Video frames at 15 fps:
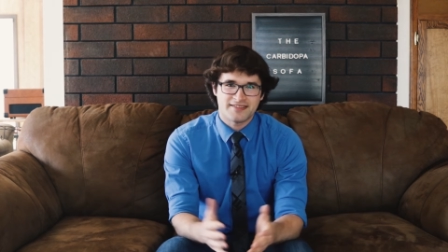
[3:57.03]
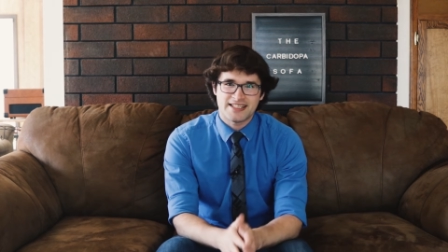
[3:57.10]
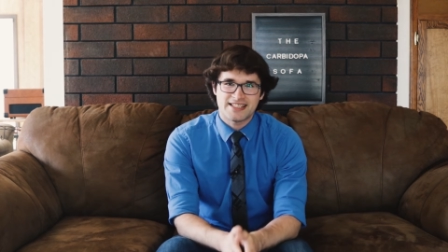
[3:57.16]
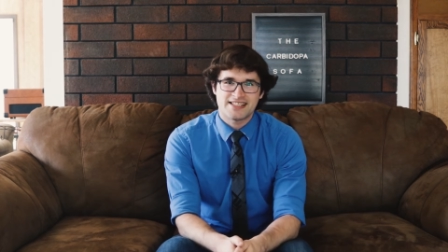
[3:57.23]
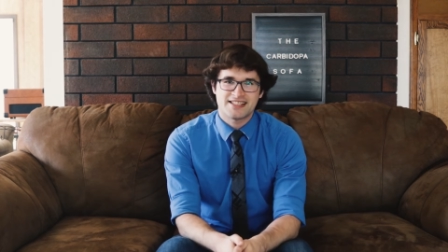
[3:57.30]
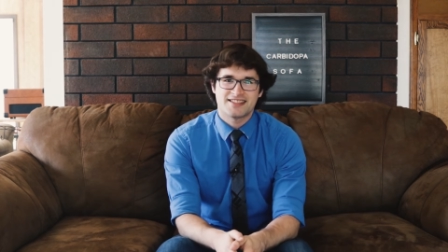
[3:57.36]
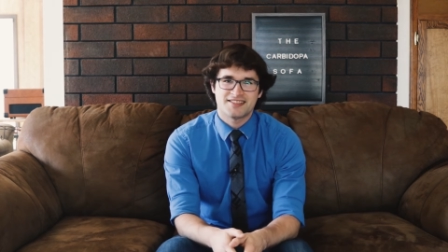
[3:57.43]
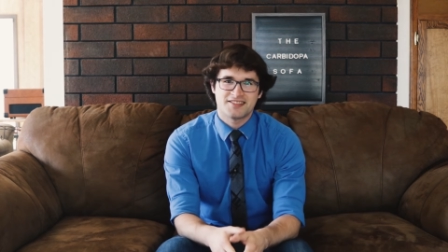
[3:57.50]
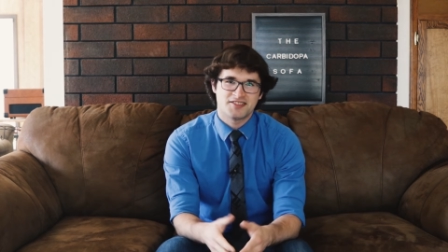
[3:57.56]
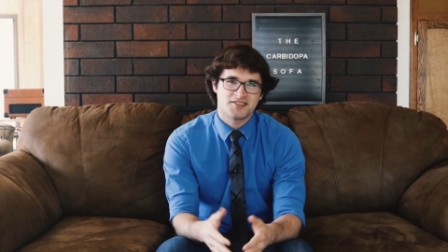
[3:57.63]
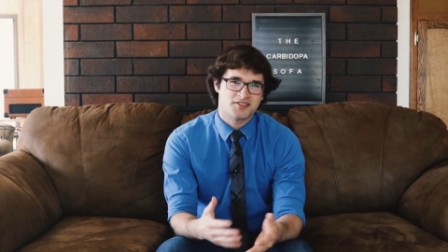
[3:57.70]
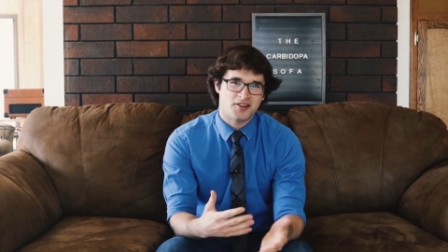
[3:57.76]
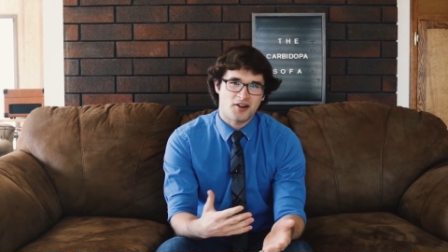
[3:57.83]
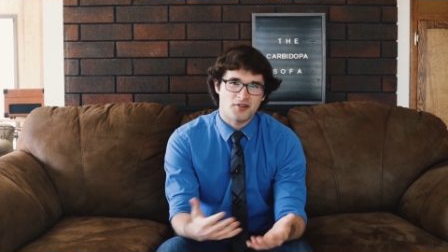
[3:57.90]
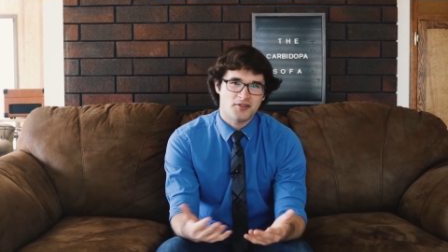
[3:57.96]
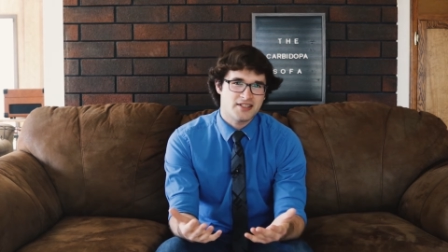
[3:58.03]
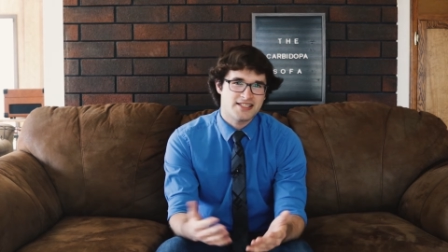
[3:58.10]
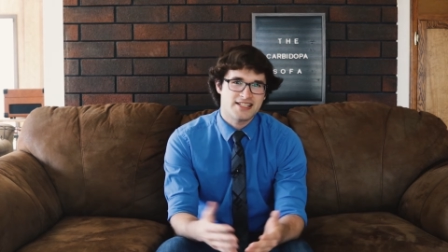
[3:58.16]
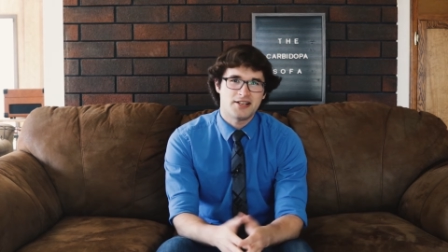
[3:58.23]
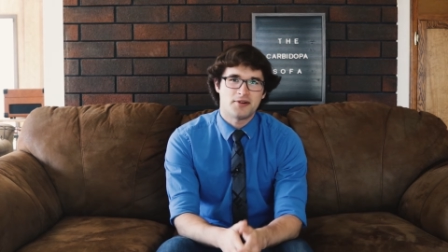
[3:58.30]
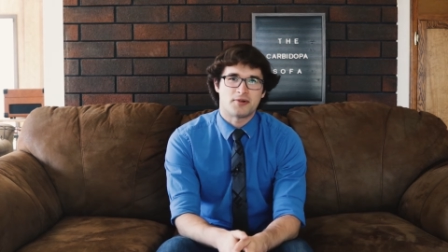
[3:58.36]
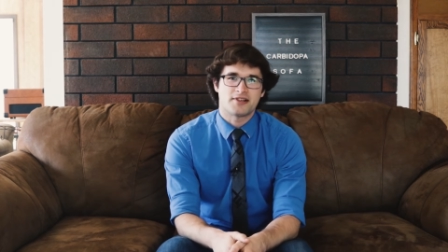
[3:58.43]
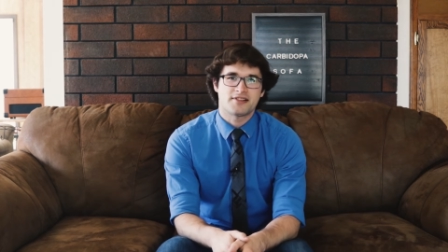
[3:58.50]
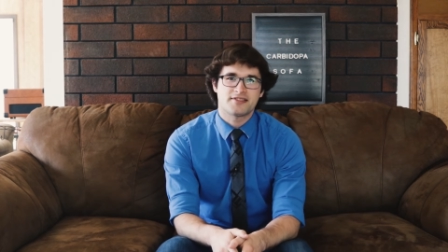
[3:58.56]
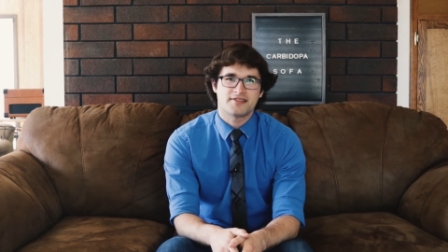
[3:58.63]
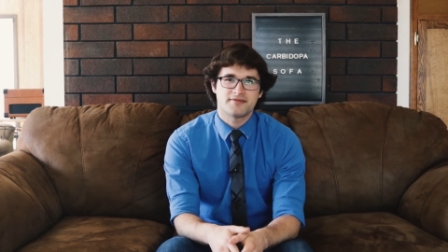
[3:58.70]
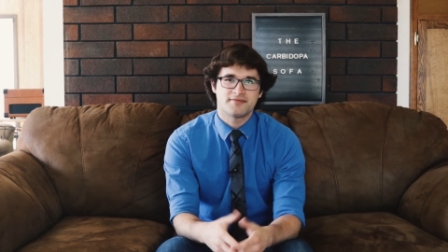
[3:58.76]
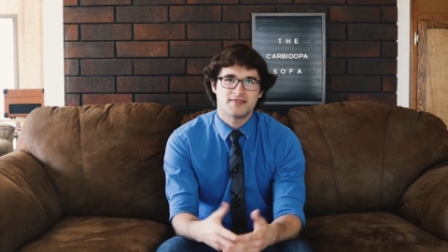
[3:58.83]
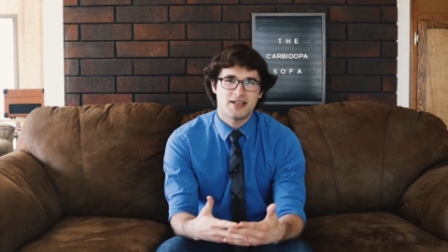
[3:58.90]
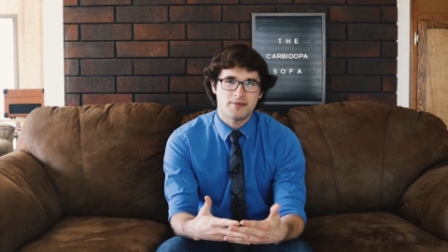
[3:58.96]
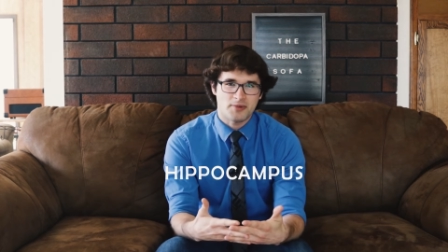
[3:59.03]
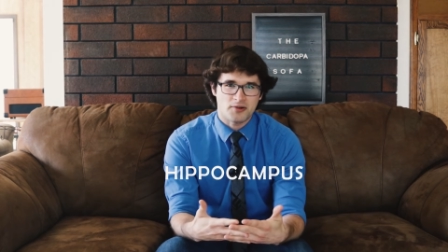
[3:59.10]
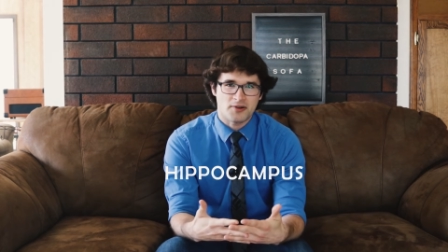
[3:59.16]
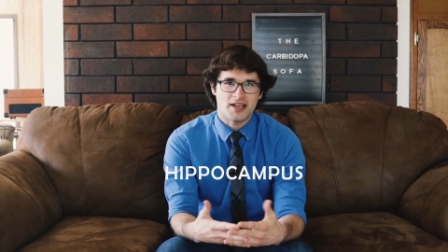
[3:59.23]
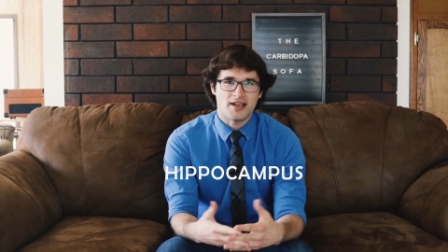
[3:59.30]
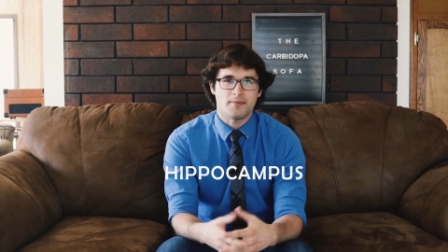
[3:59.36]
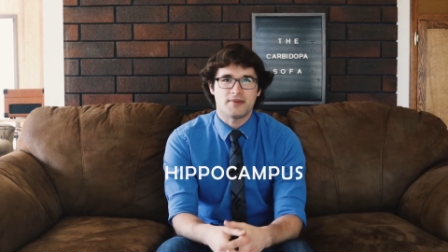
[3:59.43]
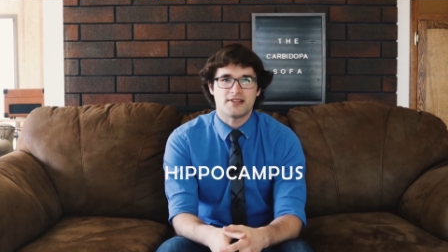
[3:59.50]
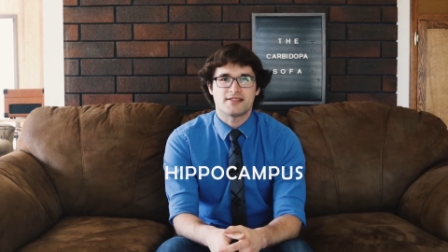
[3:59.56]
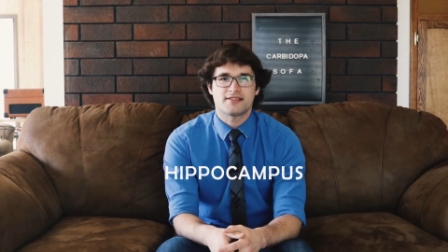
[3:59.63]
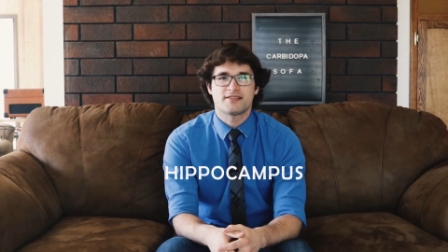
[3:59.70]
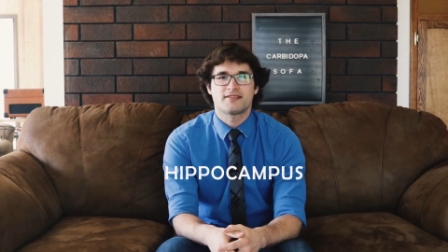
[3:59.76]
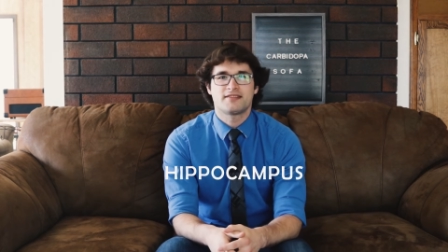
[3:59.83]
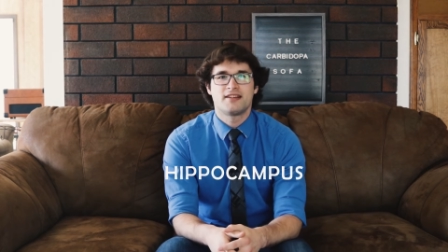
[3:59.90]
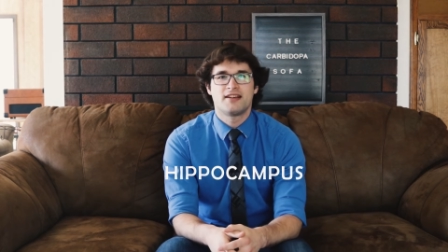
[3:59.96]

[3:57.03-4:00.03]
it's called the seahorse, hippocampus.